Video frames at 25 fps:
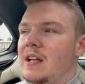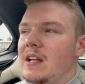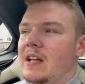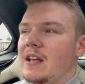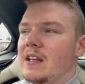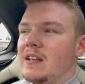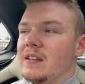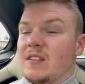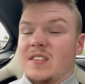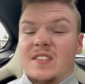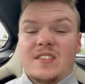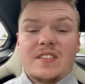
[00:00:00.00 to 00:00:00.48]

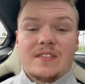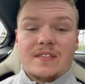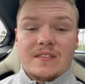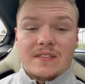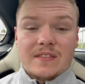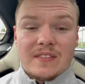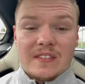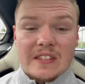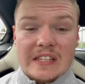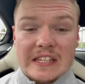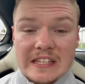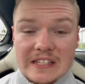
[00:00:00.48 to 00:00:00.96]
because
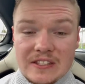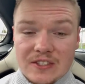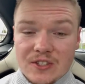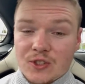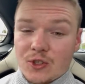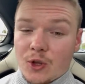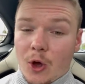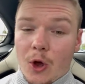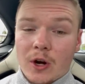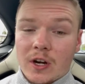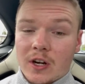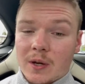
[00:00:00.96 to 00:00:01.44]
just
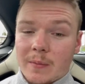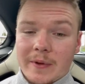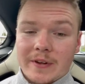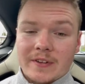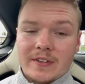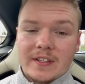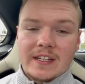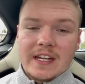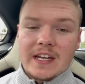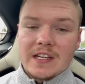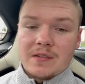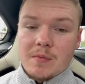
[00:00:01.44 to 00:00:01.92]
talking about
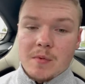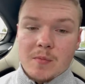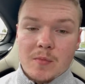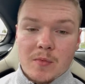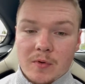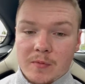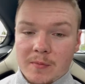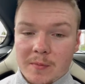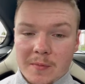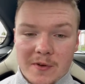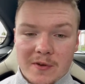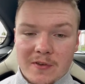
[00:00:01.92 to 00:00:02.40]
it gets me
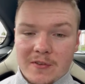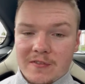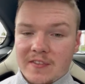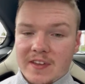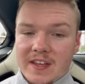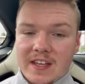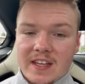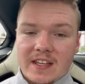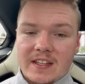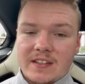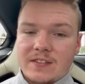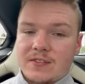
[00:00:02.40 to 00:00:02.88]
more
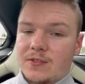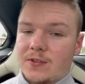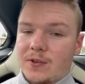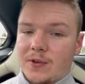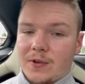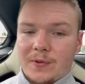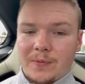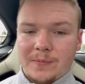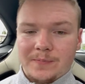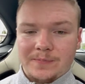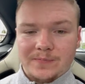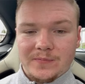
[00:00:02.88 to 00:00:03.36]
motivated.
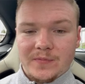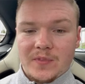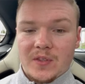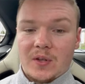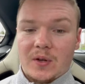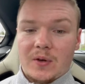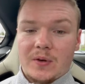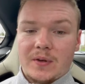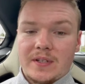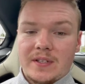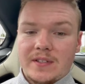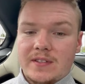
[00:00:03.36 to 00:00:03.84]
So
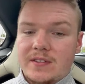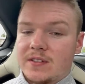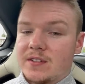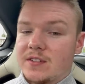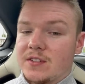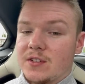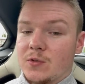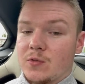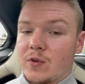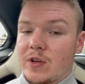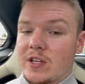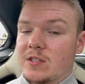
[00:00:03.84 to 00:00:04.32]

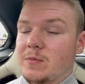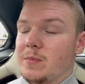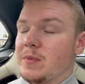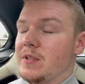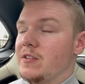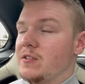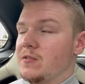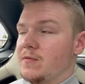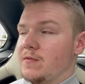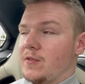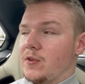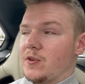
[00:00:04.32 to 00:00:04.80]
it's a recipe
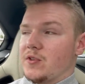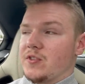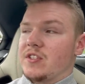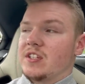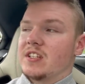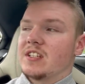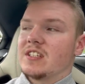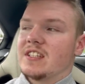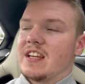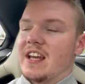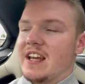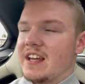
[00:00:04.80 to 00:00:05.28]
for
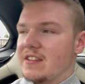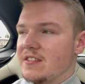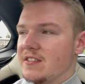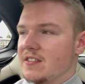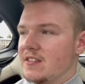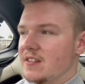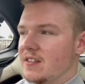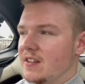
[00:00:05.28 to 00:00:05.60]
success.